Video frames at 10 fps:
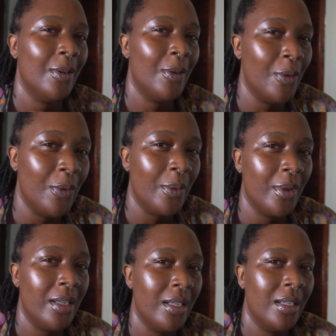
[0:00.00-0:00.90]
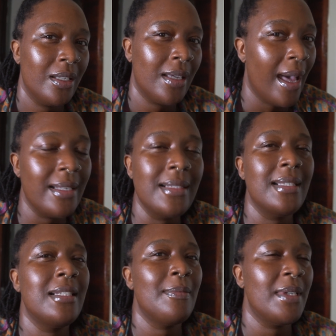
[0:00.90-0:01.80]
who God
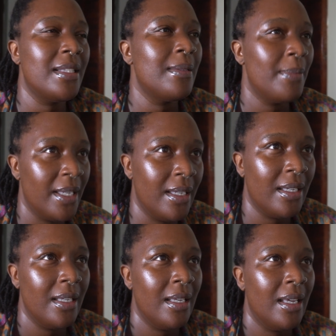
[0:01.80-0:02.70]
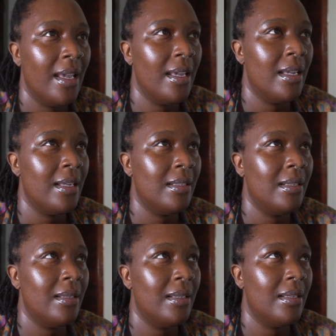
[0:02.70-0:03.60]
intended me to be. And
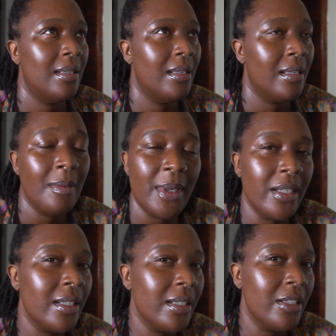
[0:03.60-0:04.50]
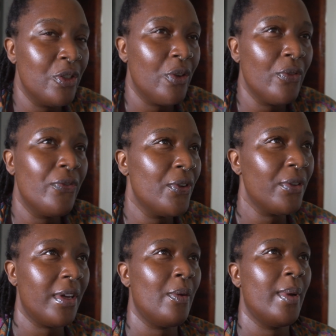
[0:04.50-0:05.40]
in America, you don't feel
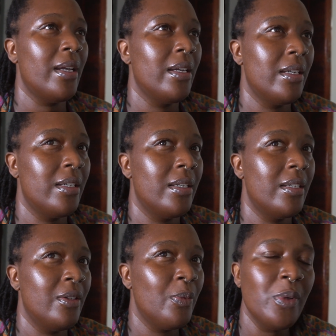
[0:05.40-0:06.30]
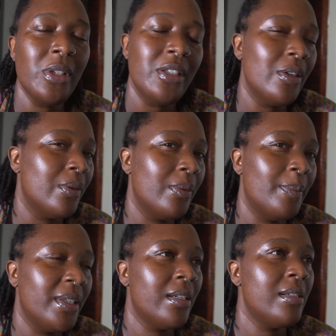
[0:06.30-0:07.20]
that way. We really don't
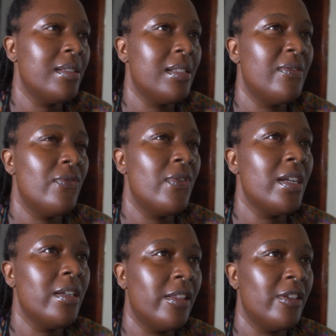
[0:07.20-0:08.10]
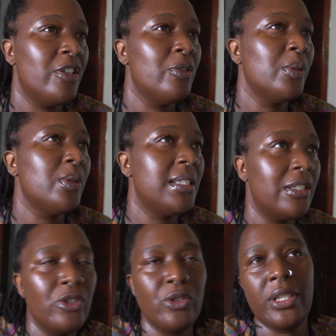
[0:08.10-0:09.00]
because it's very the
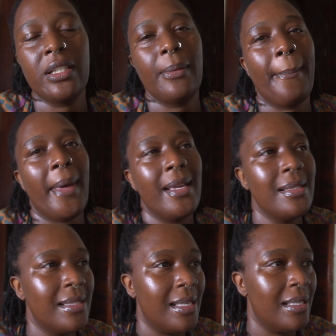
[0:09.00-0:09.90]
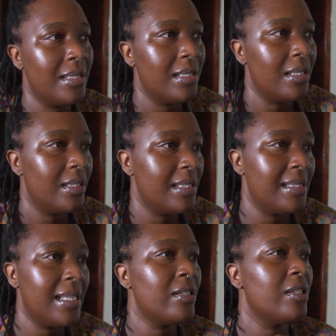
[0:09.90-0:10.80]
Eurocentric mindset, the
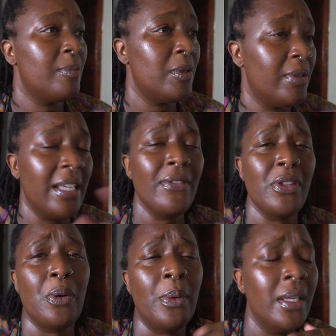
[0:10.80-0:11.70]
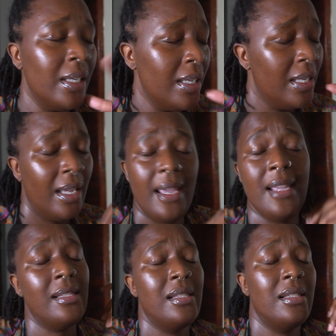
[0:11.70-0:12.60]
standards of beauty, even though
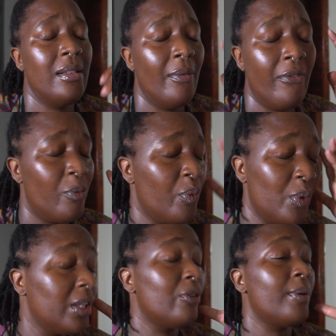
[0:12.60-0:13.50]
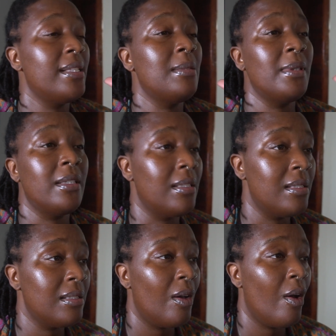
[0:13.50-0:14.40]
it's really crazy
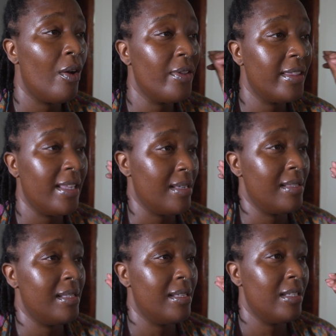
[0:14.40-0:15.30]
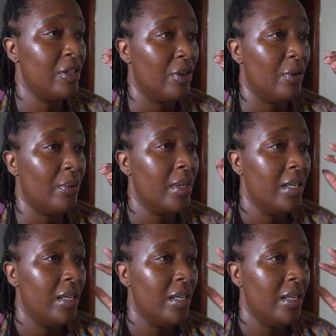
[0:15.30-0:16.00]
because all the things that, you know,